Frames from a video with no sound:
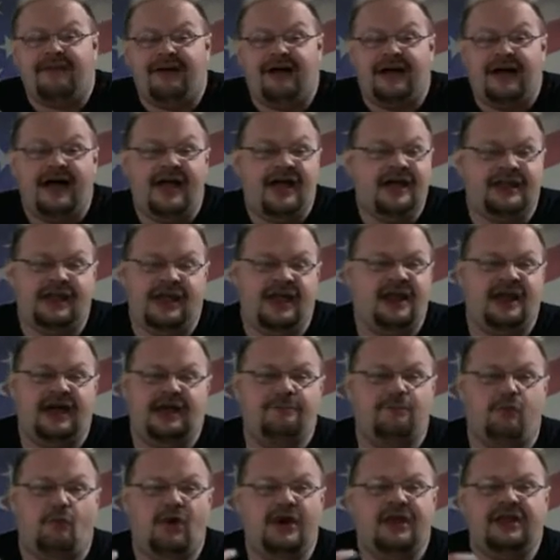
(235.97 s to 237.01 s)
And
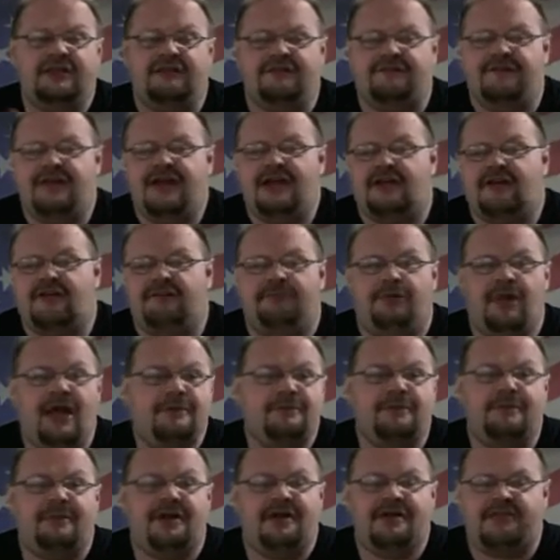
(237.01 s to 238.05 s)
I'm pointing the finger of
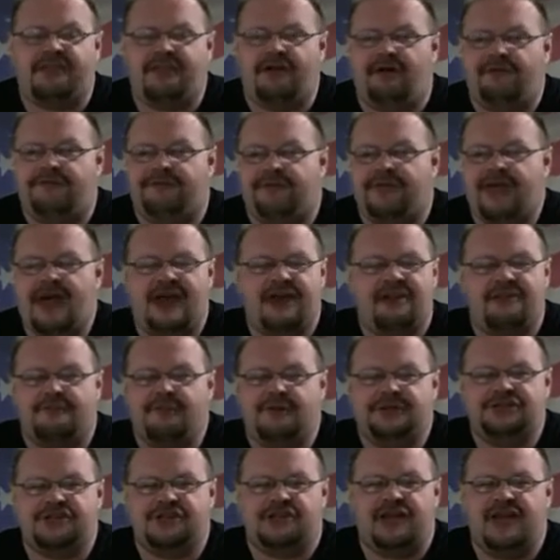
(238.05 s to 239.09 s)
blame at myself for that as
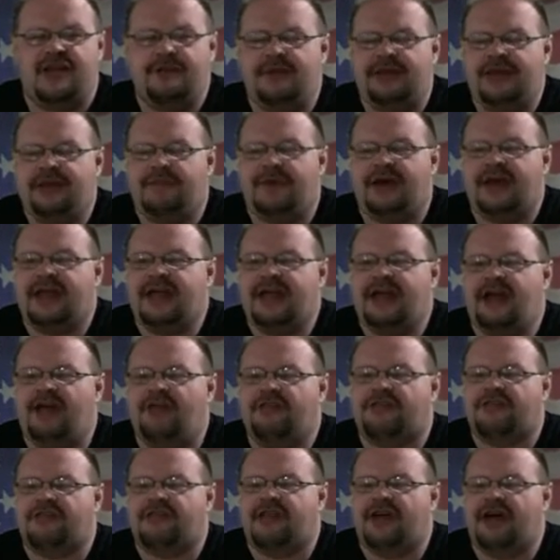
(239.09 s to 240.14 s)
much as I am anybody
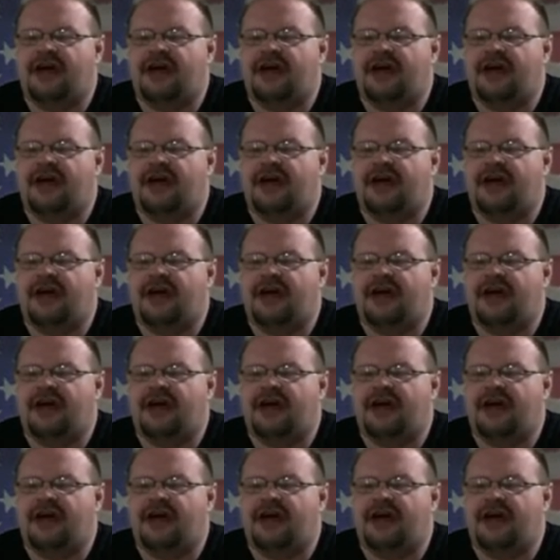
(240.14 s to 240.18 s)
else.